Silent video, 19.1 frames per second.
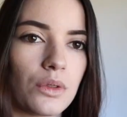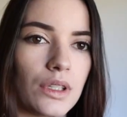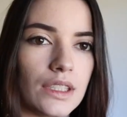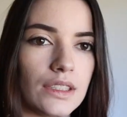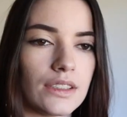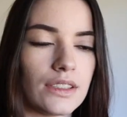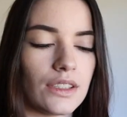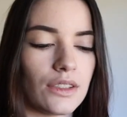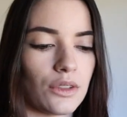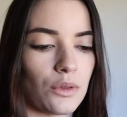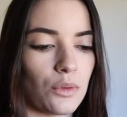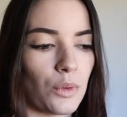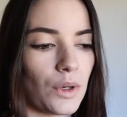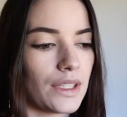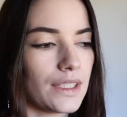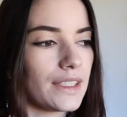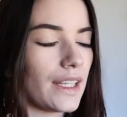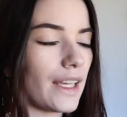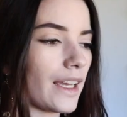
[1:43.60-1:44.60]
Until
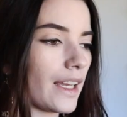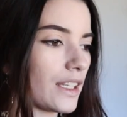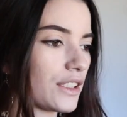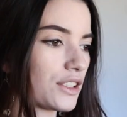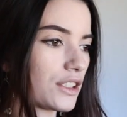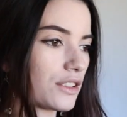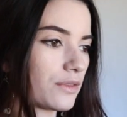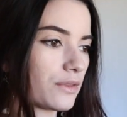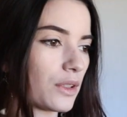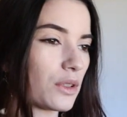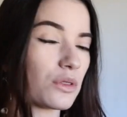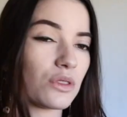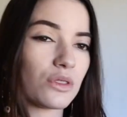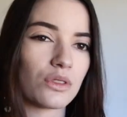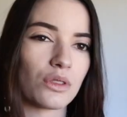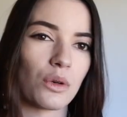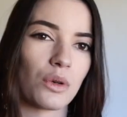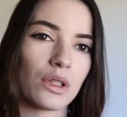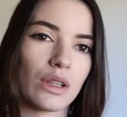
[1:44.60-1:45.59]
one day I just felt
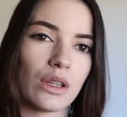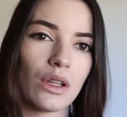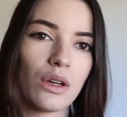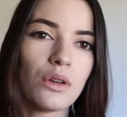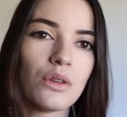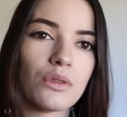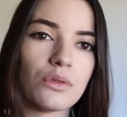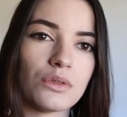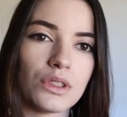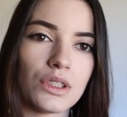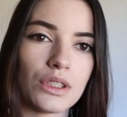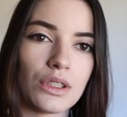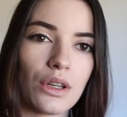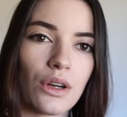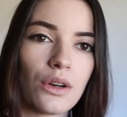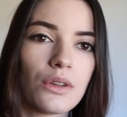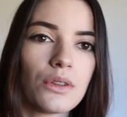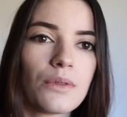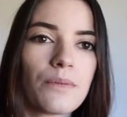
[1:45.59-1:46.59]
so alone, you
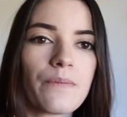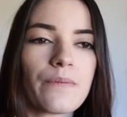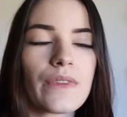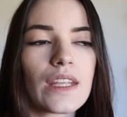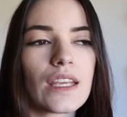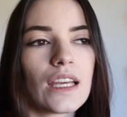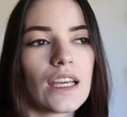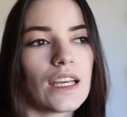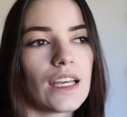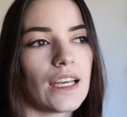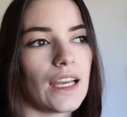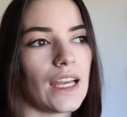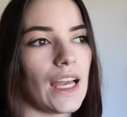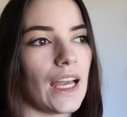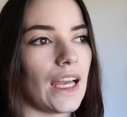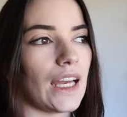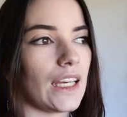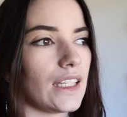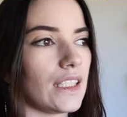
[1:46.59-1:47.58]
know.
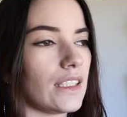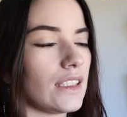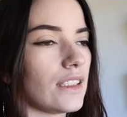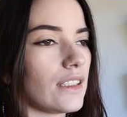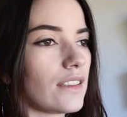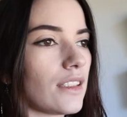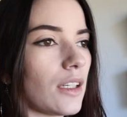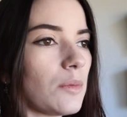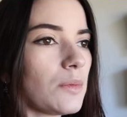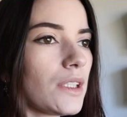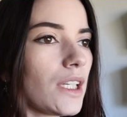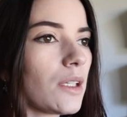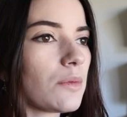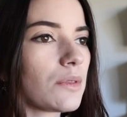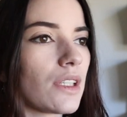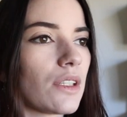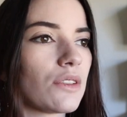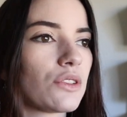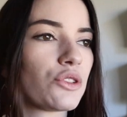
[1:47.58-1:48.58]
And
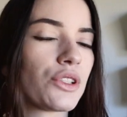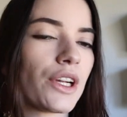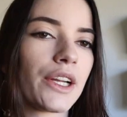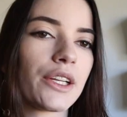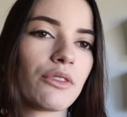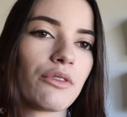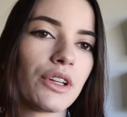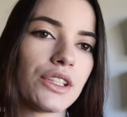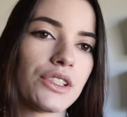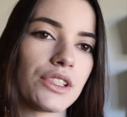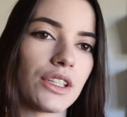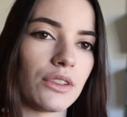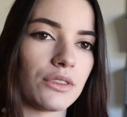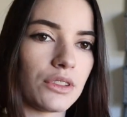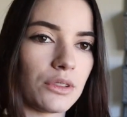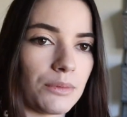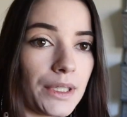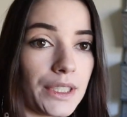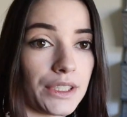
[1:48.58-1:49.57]
sometimes I would try and reach
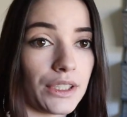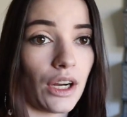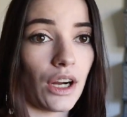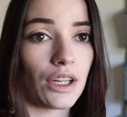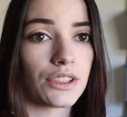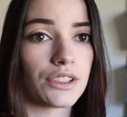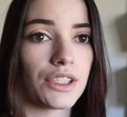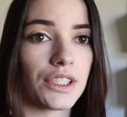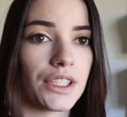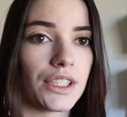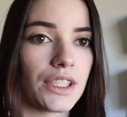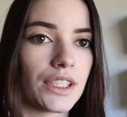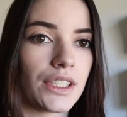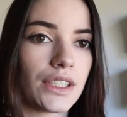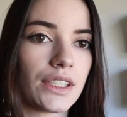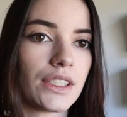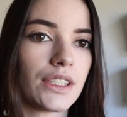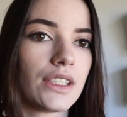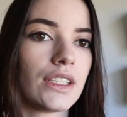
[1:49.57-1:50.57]
out to my
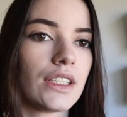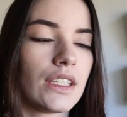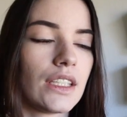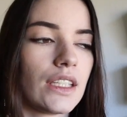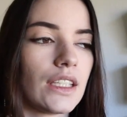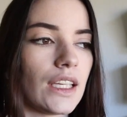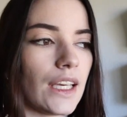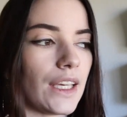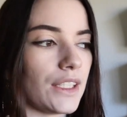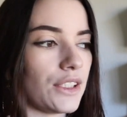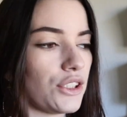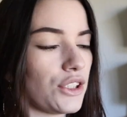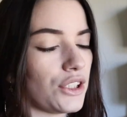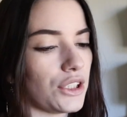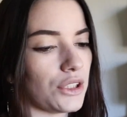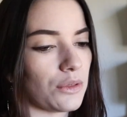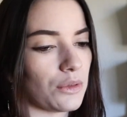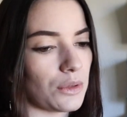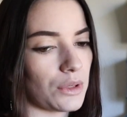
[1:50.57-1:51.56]
doctor, and
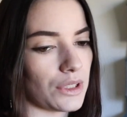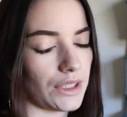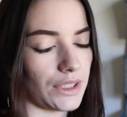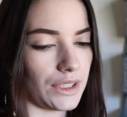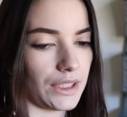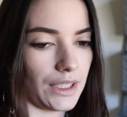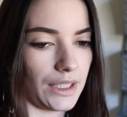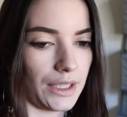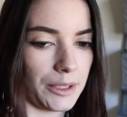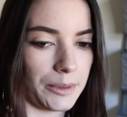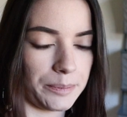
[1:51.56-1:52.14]
she would